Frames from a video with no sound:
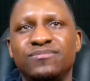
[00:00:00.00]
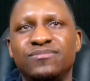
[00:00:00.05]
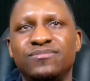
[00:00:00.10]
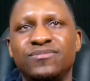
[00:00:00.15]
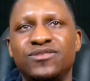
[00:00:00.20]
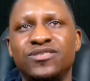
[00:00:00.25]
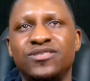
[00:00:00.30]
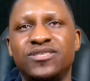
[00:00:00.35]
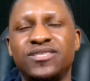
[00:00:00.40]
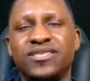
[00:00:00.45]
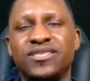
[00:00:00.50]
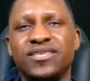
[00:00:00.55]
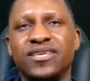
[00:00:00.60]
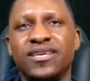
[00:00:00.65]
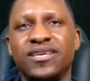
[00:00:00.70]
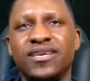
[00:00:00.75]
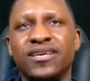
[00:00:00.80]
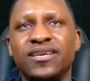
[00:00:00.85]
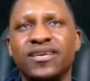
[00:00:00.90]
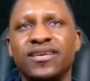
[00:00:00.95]
just
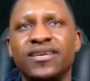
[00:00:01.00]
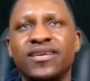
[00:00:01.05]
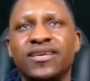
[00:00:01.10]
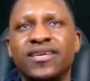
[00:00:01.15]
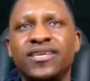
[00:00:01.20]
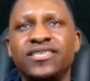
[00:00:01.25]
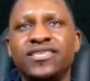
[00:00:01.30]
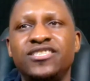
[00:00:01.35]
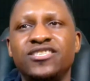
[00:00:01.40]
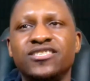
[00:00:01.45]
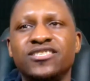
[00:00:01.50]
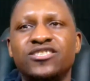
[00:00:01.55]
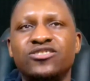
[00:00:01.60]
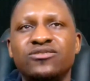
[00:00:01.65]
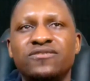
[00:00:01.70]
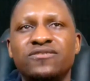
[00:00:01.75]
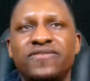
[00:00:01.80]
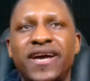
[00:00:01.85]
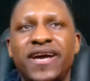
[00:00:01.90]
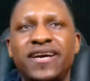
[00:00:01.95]
he just sort
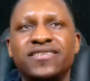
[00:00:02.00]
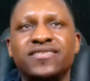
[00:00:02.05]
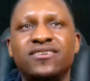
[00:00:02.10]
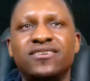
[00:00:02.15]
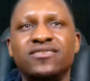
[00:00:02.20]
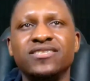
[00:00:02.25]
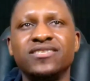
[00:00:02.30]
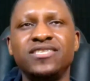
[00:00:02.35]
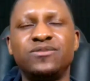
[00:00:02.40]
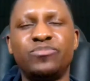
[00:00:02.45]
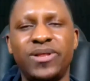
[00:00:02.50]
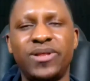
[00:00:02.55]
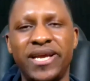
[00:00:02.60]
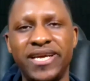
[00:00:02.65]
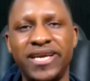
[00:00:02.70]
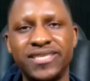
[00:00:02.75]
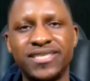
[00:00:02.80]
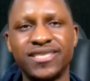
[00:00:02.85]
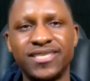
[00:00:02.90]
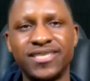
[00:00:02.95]
of has all these
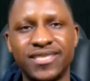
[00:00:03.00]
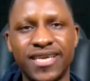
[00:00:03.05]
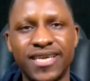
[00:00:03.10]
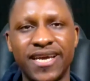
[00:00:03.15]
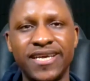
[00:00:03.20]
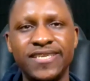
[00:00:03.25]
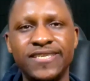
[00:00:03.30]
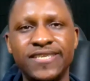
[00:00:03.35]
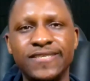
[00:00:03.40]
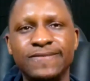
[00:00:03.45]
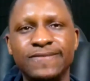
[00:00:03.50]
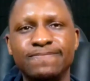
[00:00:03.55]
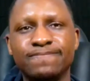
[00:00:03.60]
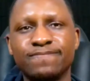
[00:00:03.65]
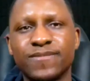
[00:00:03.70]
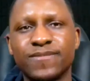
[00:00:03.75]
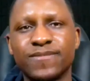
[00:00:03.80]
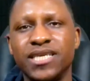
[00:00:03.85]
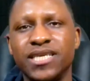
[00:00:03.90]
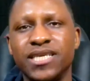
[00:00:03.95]
plans in his head,
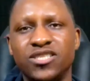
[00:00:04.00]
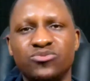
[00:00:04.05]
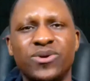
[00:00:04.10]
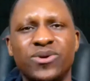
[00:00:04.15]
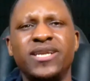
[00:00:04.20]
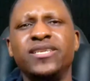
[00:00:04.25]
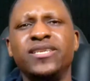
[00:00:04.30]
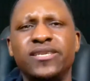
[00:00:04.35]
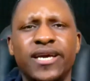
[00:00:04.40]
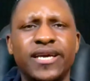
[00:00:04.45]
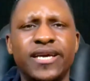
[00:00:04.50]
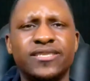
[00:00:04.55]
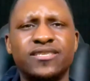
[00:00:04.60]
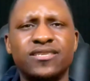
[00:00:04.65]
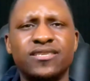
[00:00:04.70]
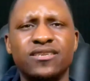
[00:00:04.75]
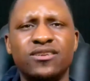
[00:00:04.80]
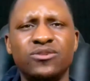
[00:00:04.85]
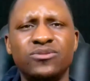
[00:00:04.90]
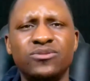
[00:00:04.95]
and he's ready to
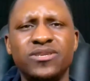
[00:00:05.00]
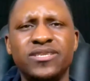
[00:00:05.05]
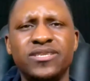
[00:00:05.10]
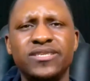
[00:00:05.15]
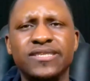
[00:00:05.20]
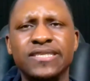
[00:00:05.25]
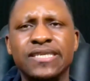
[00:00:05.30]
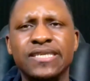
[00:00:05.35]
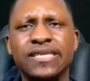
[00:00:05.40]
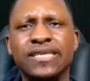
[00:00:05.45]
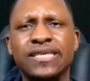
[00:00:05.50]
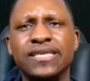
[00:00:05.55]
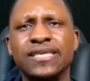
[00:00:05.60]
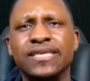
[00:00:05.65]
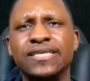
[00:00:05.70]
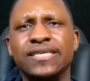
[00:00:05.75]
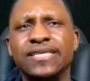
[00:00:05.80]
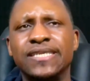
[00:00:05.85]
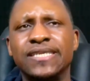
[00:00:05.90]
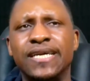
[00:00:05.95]
execute it,
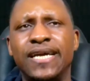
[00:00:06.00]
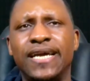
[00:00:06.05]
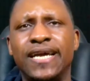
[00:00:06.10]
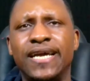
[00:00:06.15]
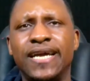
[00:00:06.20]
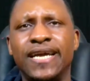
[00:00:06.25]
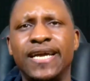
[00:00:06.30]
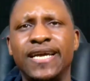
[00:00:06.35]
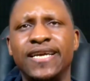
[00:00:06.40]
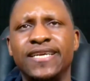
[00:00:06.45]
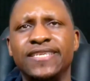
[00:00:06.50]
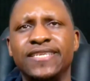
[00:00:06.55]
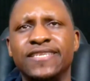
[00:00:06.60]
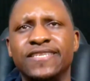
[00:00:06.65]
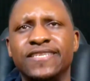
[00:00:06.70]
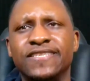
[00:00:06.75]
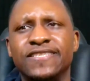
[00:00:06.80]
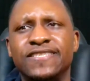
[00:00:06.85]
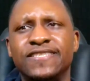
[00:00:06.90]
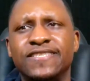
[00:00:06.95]

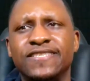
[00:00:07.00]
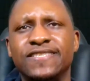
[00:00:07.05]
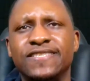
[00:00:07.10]
and